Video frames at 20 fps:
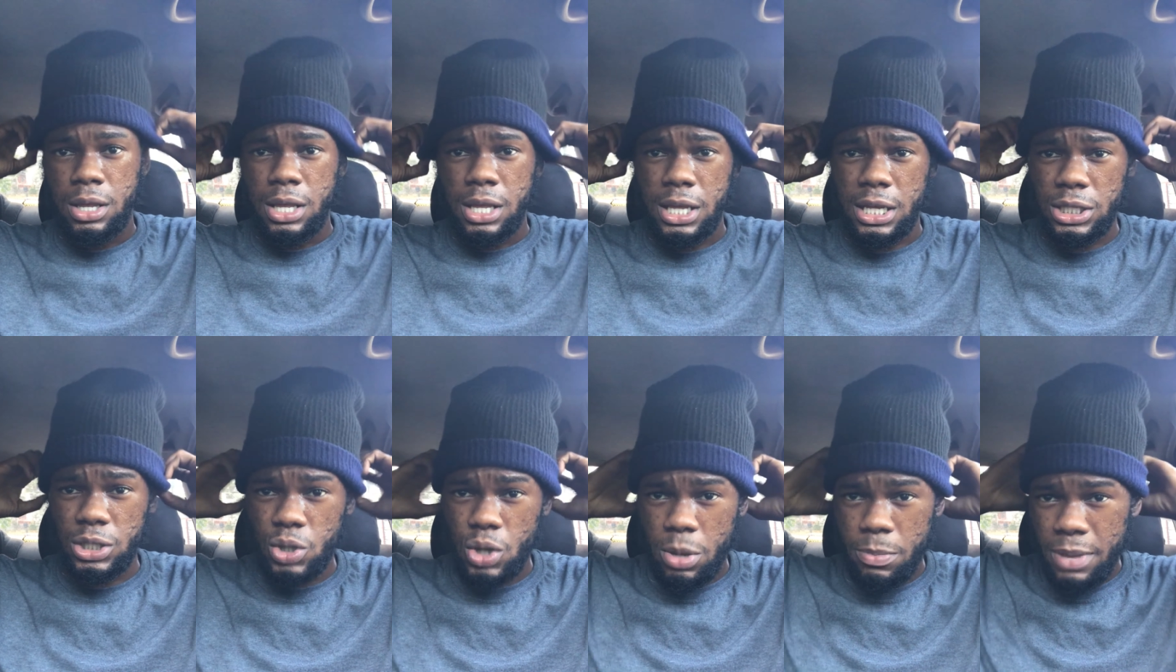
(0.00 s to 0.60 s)
You
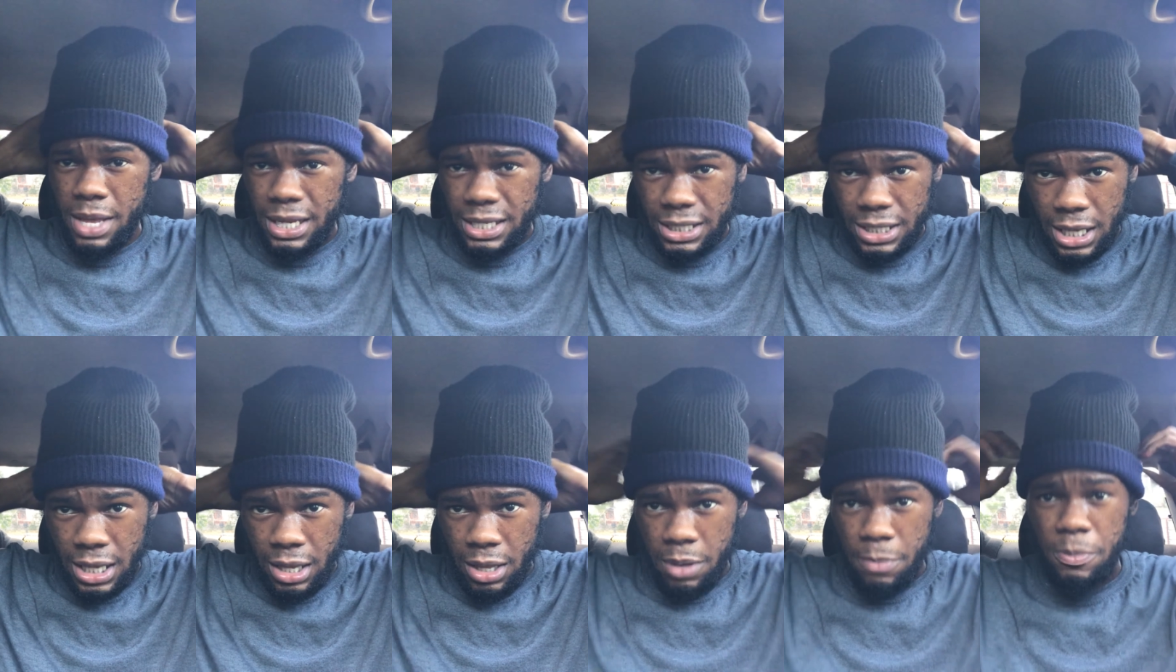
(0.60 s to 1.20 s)
see me I
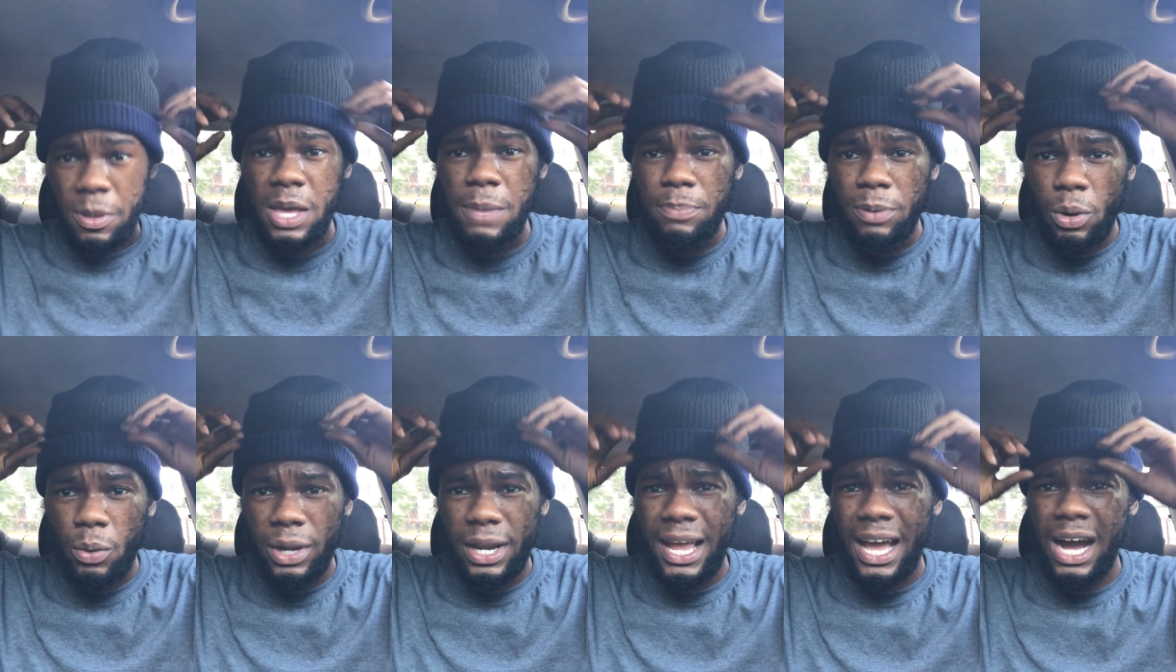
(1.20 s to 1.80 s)
say? People
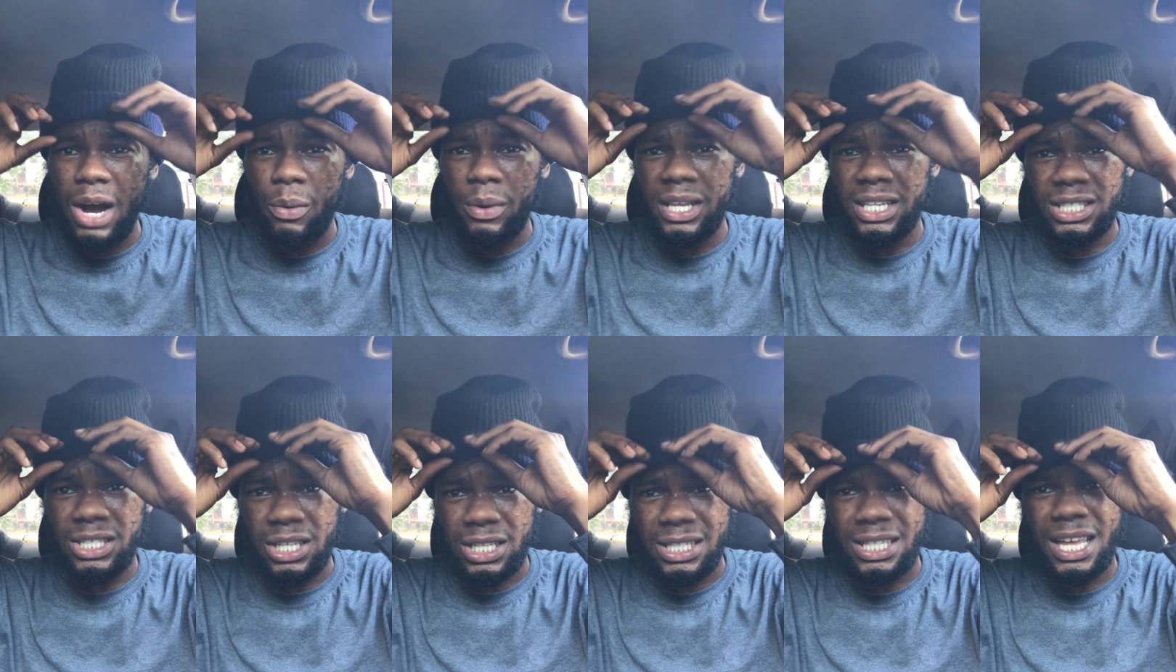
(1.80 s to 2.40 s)
we not
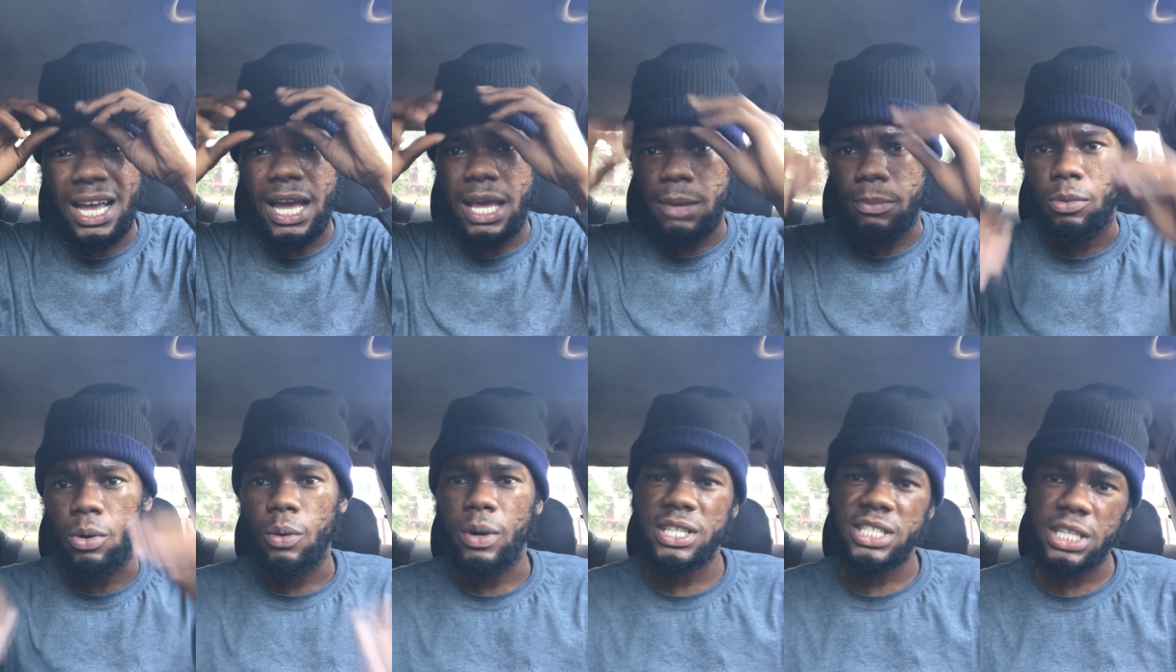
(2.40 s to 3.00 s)
waste no time.
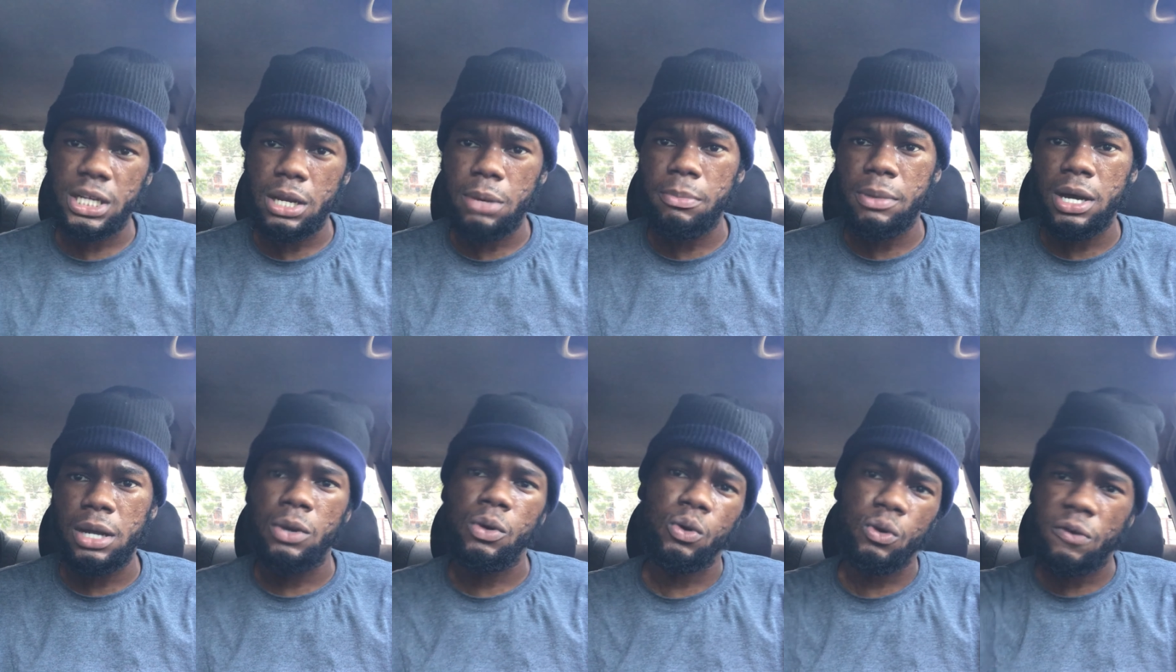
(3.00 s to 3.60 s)
Watch on a
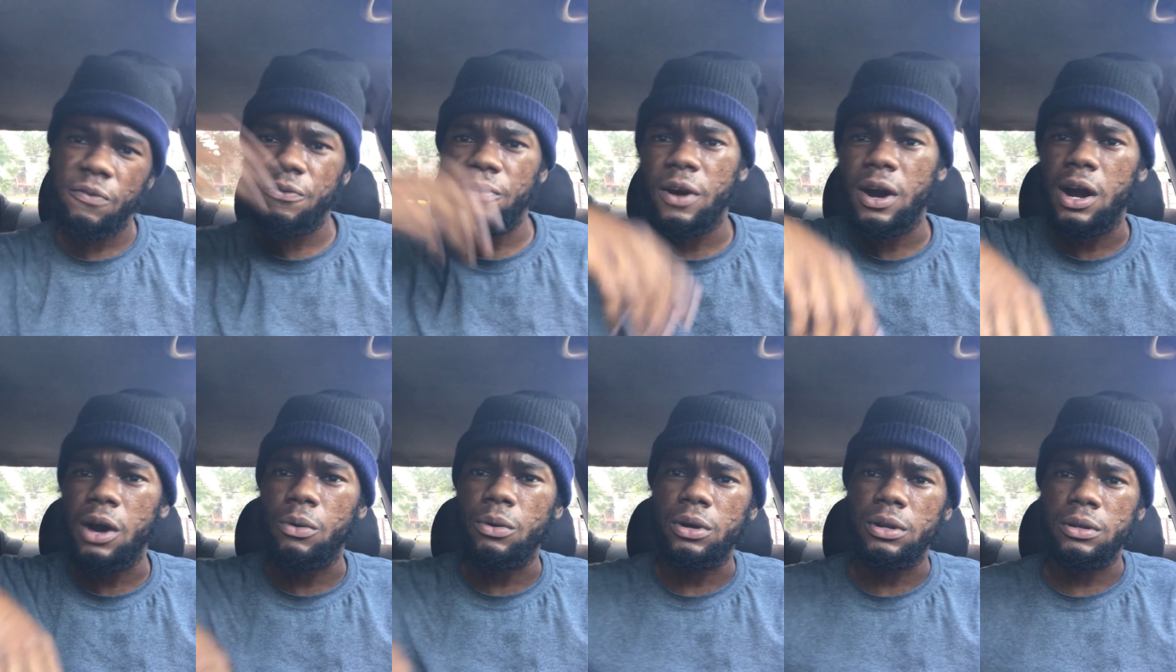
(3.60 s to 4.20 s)
man on a
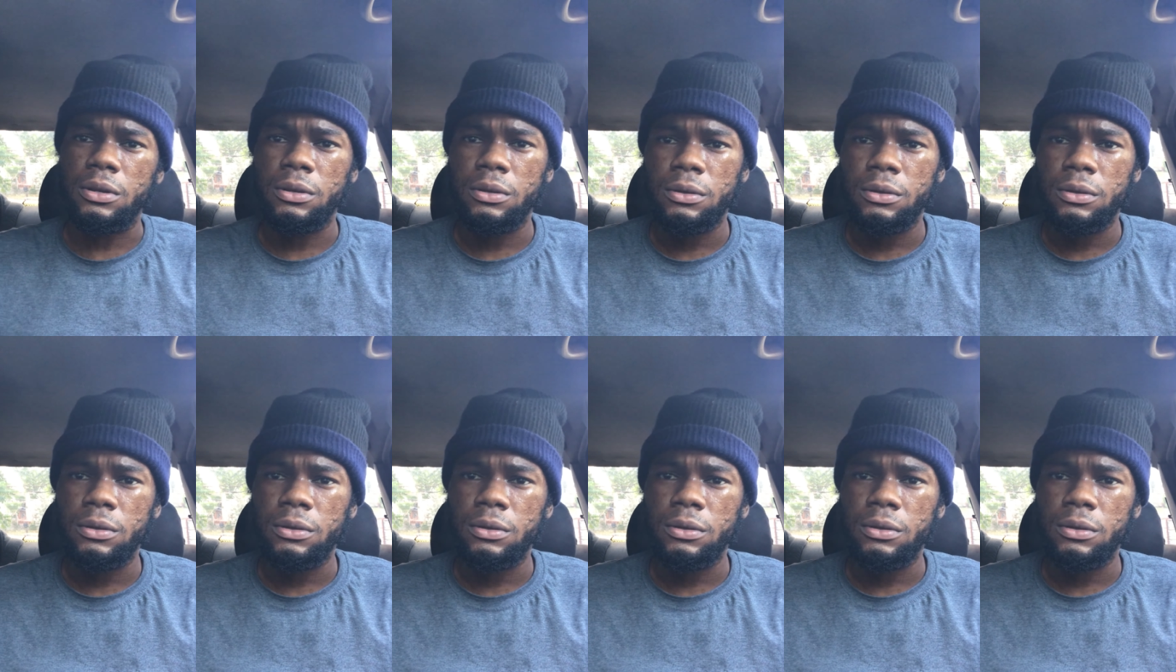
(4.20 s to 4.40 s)
forward.